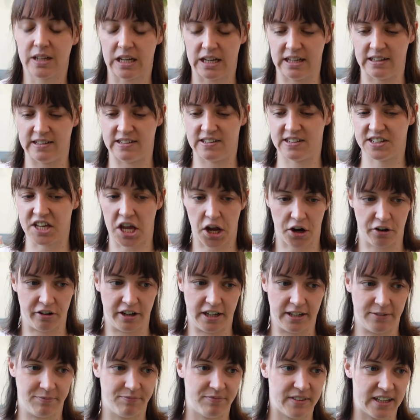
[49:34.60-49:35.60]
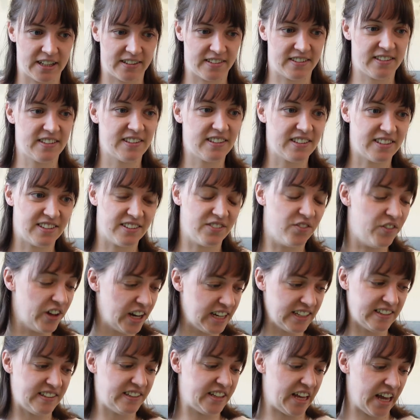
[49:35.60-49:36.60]
it's scary. It's
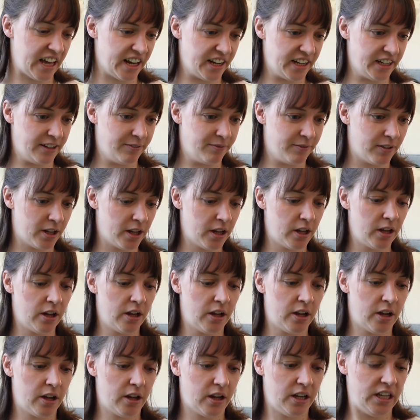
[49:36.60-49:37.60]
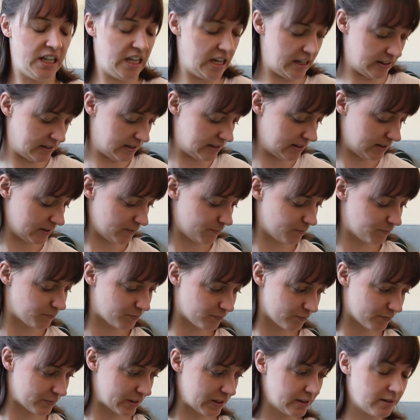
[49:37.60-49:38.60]
very scary. Yes.
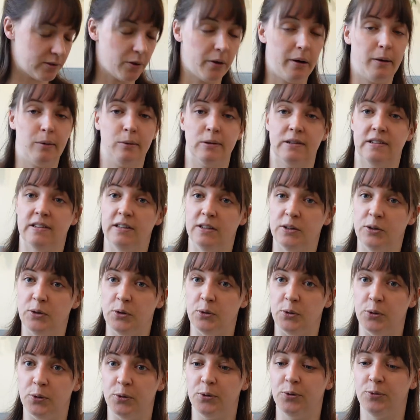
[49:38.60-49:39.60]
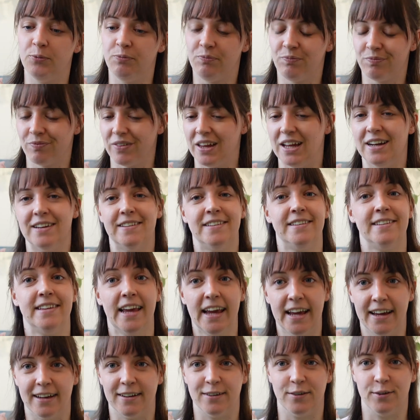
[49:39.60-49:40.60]
So I will see you in a
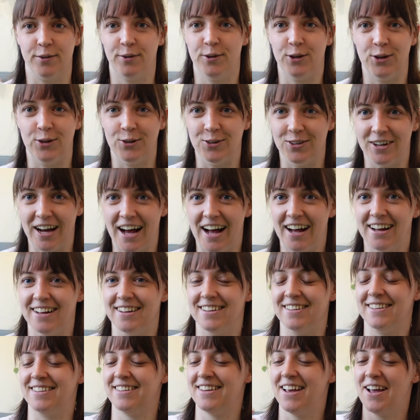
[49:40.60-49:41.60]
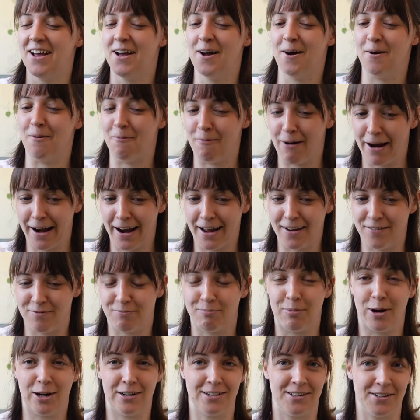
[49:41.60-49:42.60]
second for you guys when I've
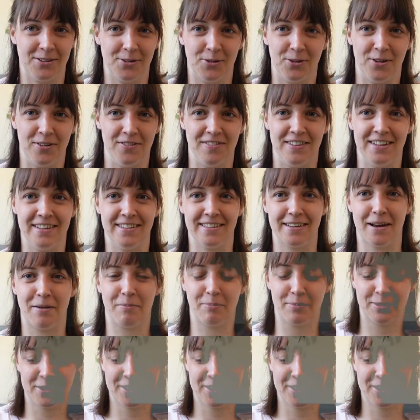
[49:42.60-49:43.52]
potted all of these up.